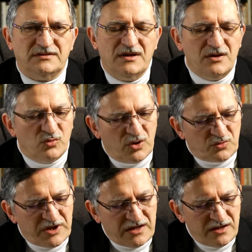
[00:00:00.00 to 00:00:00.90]
Would
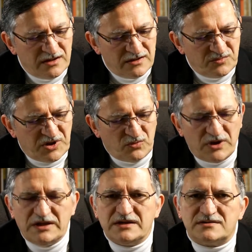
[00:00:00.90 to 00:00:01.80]
we be
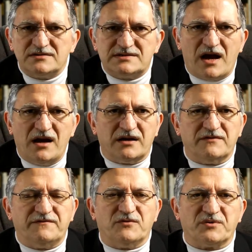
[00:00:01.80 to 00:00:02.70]
willing to die
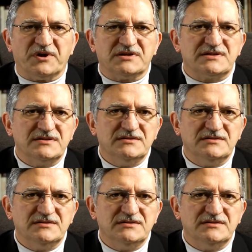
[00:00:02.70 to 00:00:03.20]
for it?